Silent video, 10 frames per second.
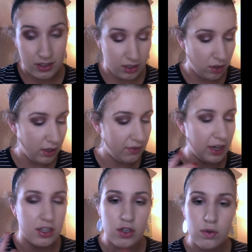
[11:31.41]
So if I
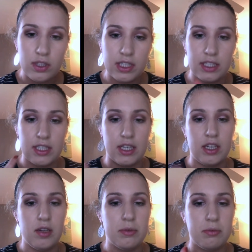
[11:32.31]
use this, it
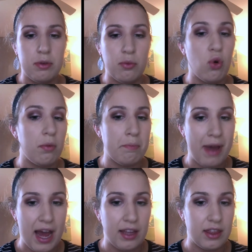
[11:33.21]
keeps me more
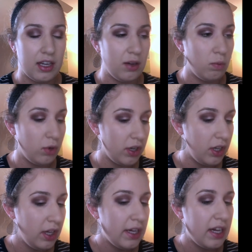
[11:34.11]
matte than it
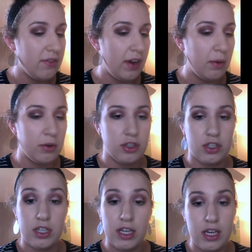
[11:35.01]
would if I were
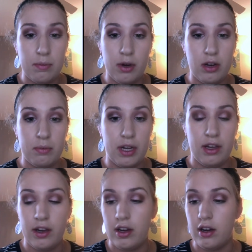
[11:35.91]
just to keep on
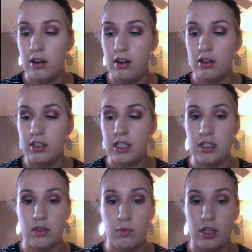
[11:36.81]
my
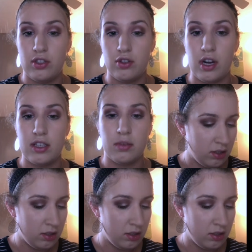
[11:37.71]
tinted moisturizer.